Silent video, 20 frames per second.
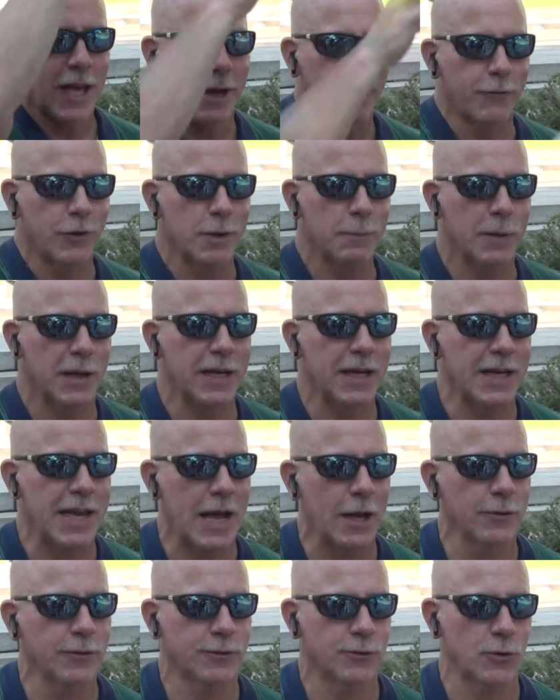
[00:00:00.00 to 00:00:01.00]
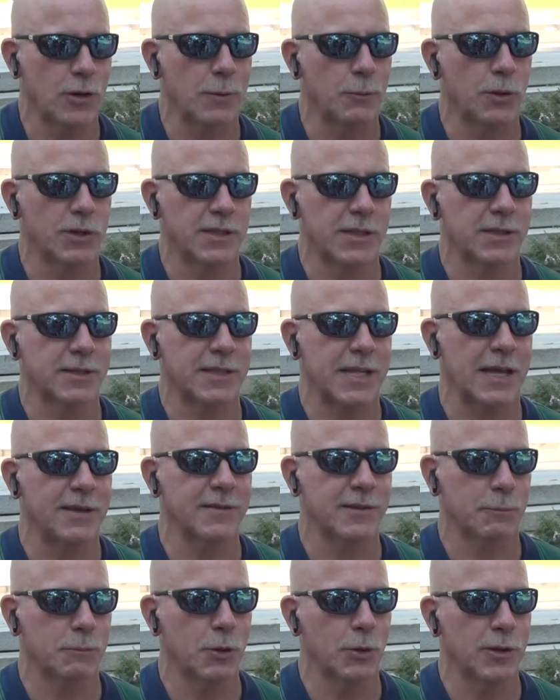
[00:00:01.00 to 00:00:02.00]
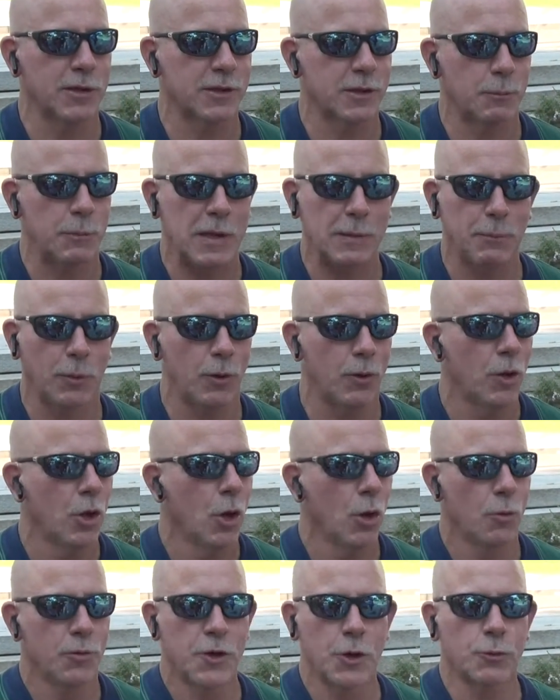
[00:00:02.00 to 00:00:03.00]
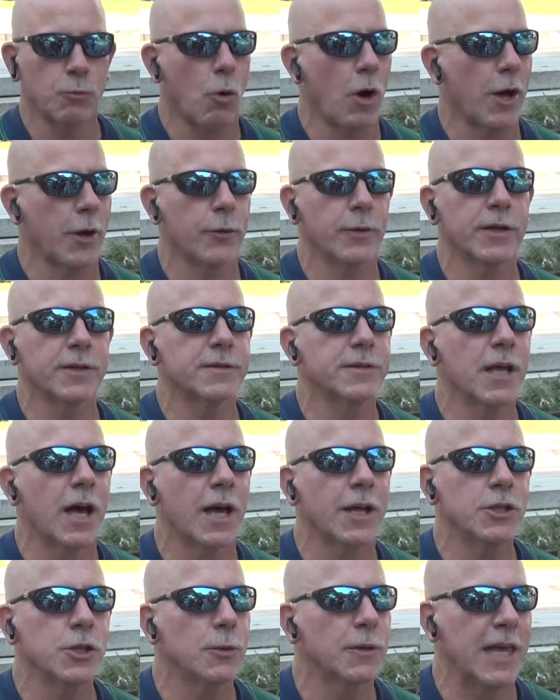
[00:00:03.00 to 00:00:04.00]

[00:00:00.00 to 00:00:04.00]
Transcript: everybody downstream, which is tens of millions of people, their water is done.